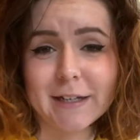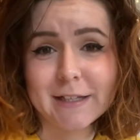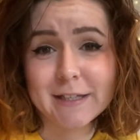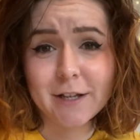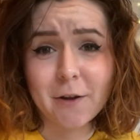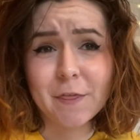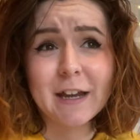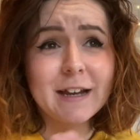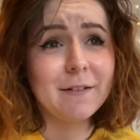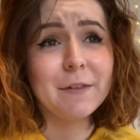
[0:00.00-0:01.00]
So
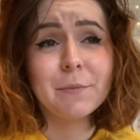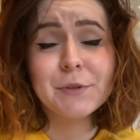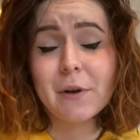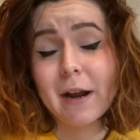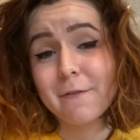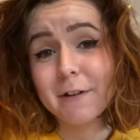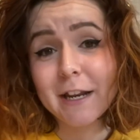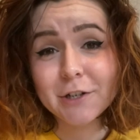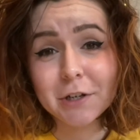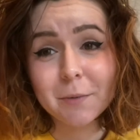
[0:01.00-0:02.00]
that was great. Really
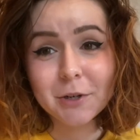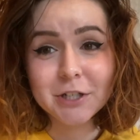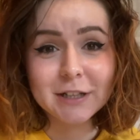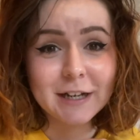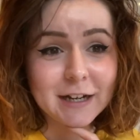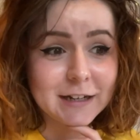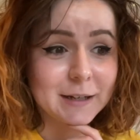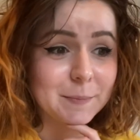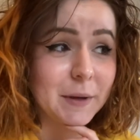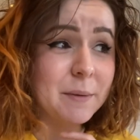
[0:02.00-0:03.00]
enjoyed watching that.
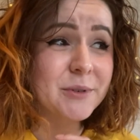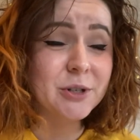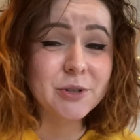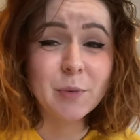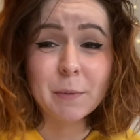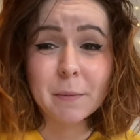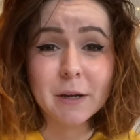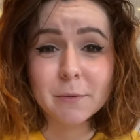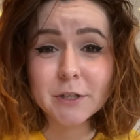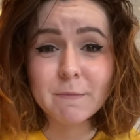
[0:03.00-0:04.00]
I'm sure we're probably going
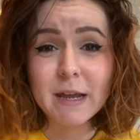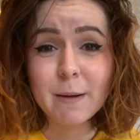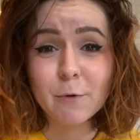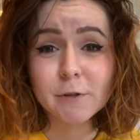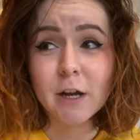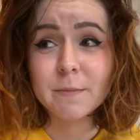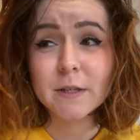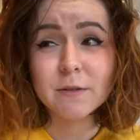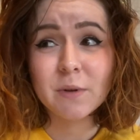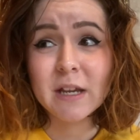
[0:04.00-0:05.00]
to watch it many more times
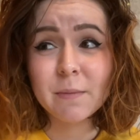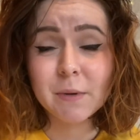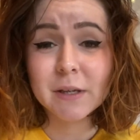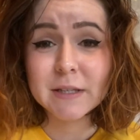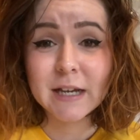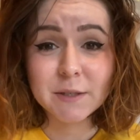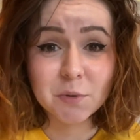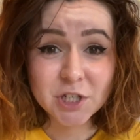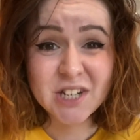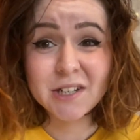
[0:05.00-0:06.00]
this week because that's
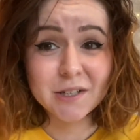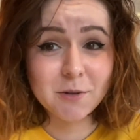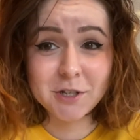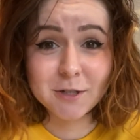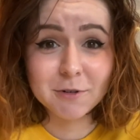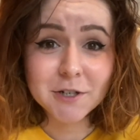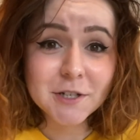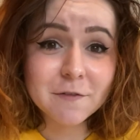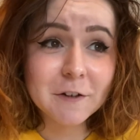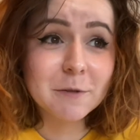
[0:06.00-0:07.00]
what she does when she watches
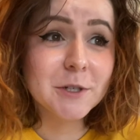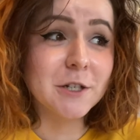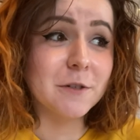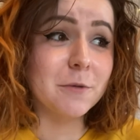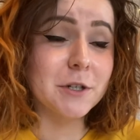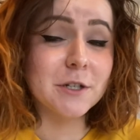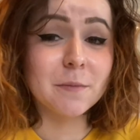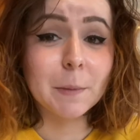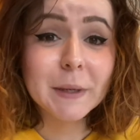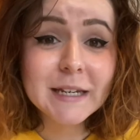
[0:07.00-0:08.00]
a film. She just watches it on
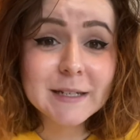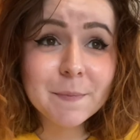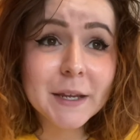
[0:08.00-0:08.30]
repeat.